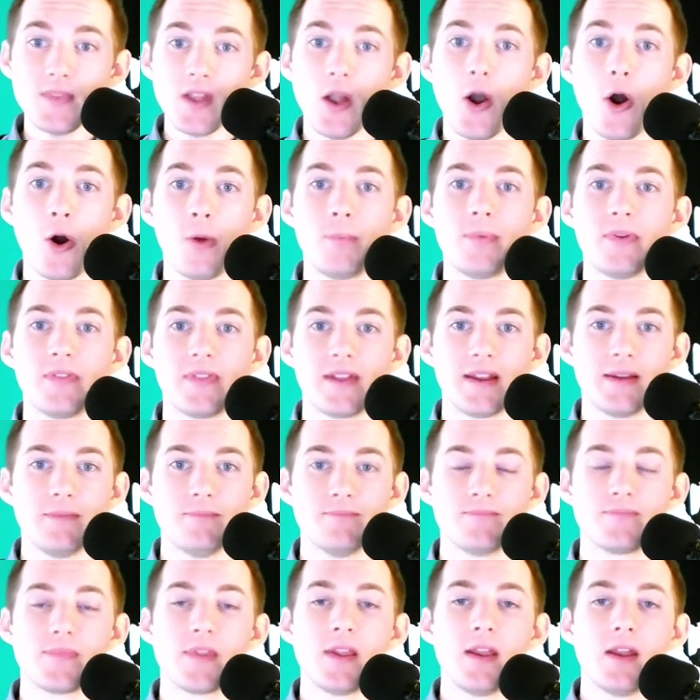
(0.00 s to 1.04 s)
openly,
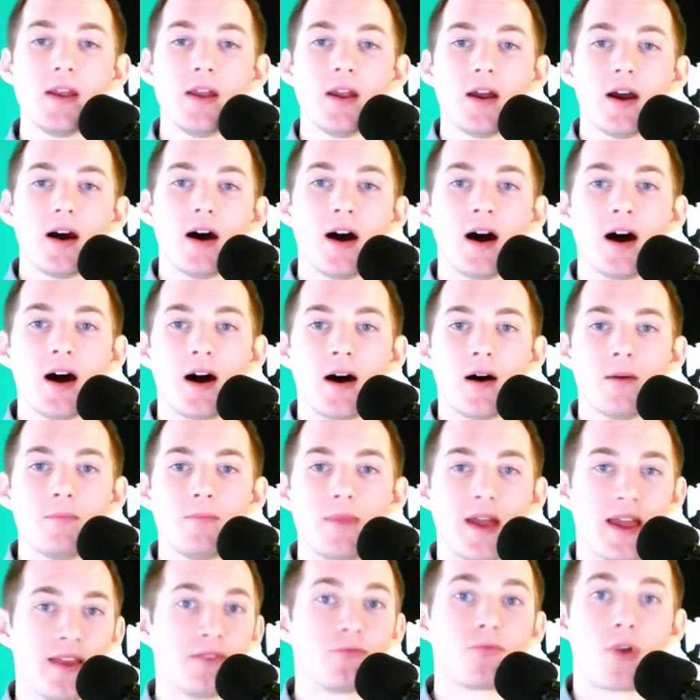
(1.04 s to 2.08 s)
um,
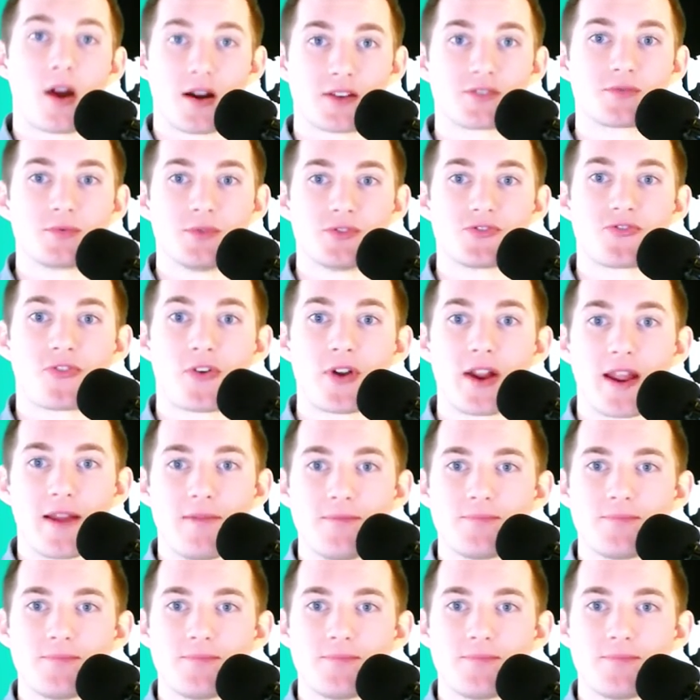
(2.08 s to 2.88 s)
and Ross was free.